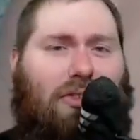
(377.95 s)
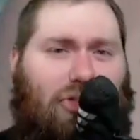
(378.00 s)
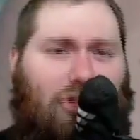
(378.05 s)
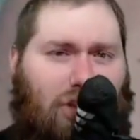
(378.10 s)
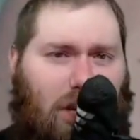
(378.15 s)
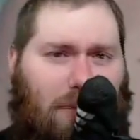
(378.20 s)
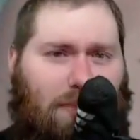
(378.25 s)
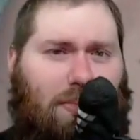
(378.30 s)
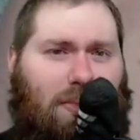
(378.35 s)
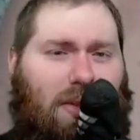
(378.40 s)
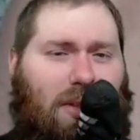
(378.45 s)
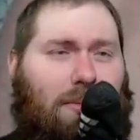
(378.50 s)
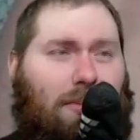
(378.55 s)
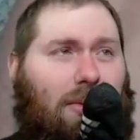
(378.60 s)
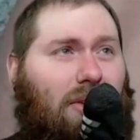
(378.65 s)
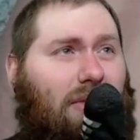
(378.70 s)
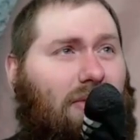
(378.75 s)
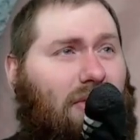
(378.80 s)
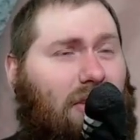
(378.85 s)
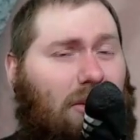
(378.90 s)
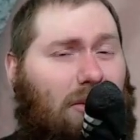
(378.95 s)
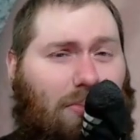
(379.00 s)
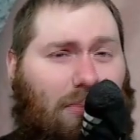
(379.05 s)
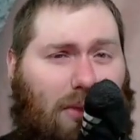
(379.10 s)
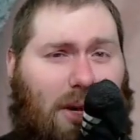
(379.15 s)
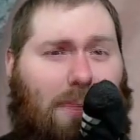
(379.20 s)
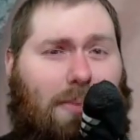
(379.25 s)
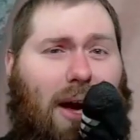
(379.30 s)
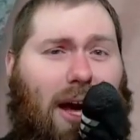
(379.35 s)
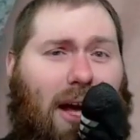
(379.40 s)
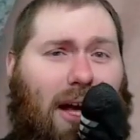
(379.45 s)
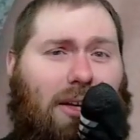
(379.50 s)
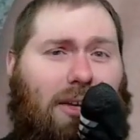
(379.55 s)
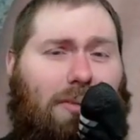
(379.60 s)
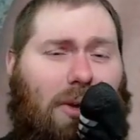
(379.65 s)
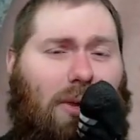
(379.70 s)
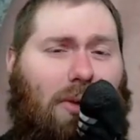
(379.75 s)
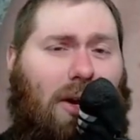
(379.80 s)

cheap. They both feel pretty bad.